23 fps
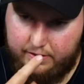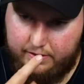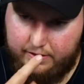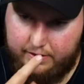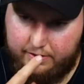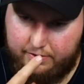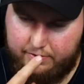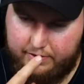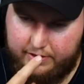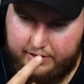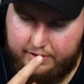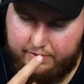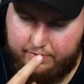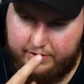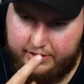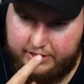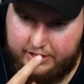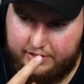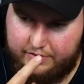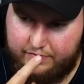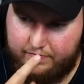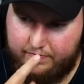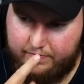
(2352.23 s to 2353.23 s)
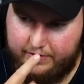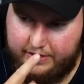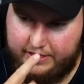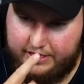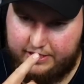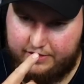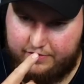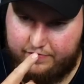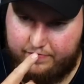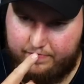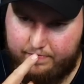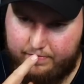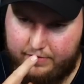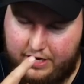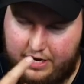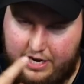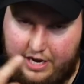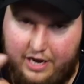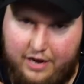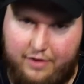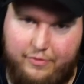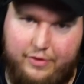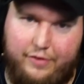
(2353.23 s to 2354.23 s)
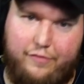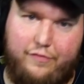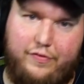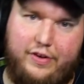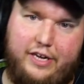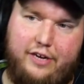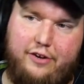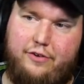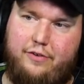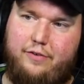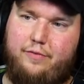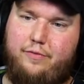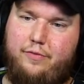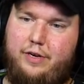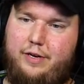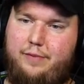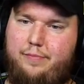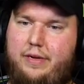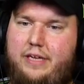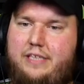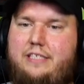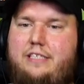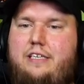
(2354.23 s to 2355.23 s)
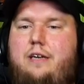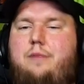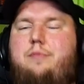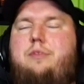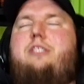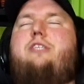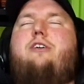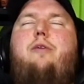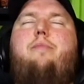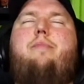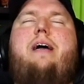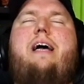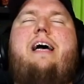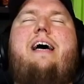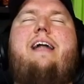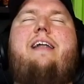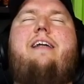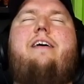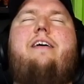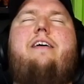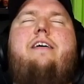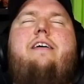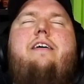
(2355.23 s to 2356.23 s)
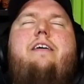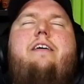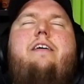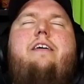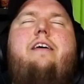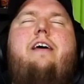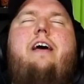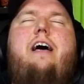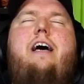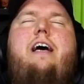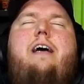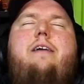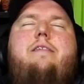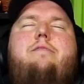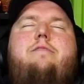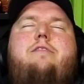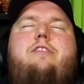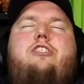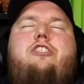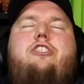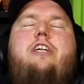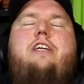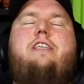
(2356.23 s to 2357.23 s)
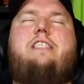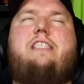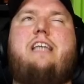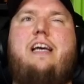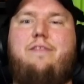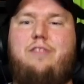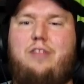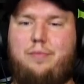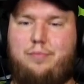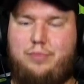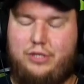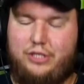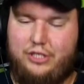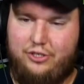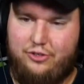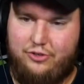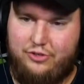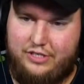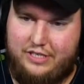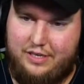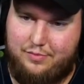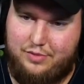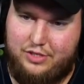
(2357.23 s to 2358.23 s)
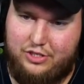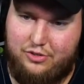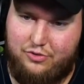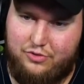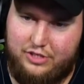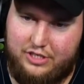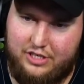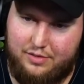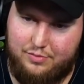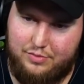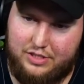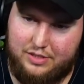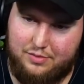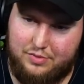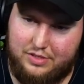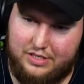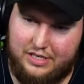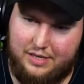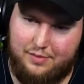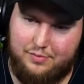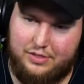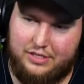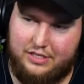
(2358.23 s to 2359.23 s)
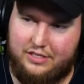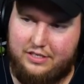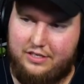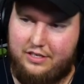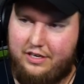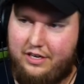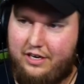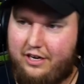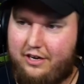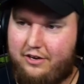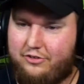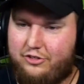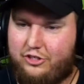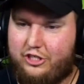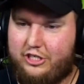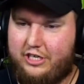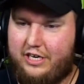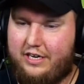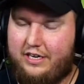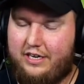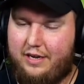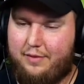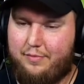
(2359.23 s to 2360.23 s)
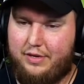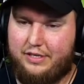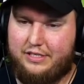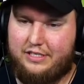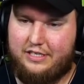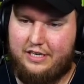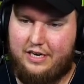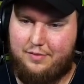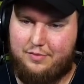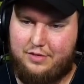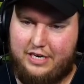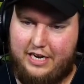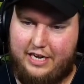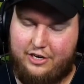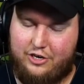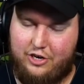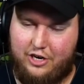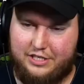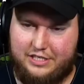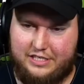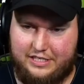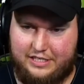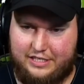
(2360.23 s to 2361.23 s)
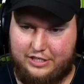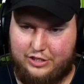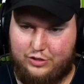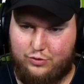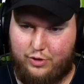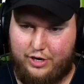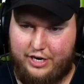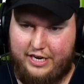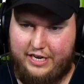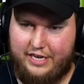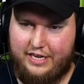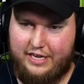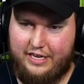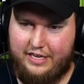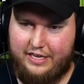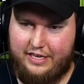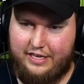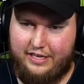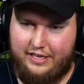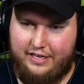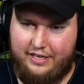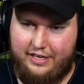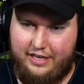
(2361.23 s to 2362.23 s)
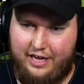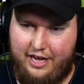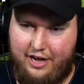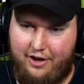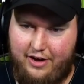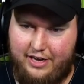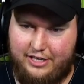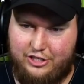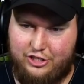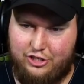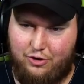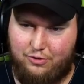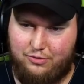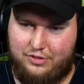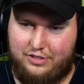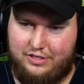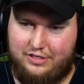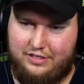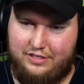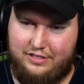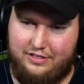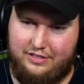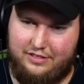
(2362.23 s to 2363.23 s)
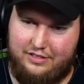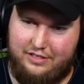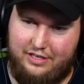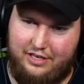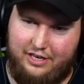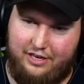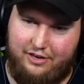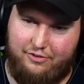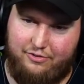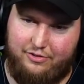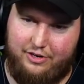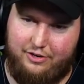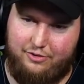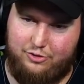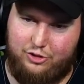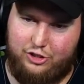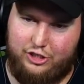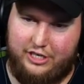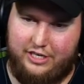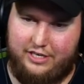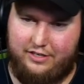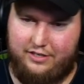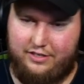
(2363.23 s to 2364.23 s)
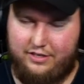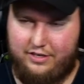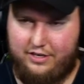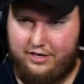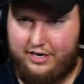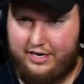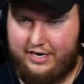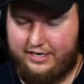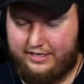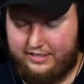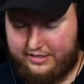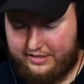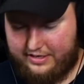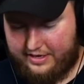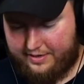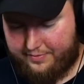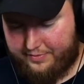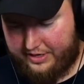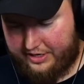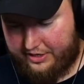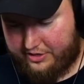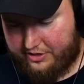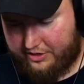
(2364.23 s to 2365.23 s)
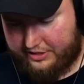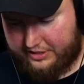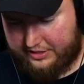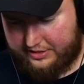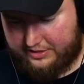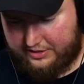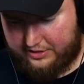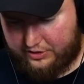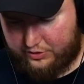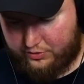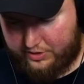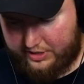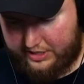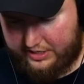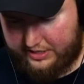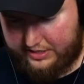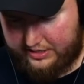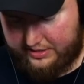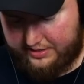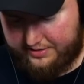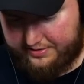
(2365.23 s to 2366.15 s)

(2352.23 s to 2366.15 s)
Oh no, we just, we just, oh, we failed. We messed it up so bad. I should have saved the balloons. I'm so dumb sometimes. Oh, chat, I messed it up. Did I cost us the 20? Oh, I choked. Oh no, chat. All right, I might have cost us the 20.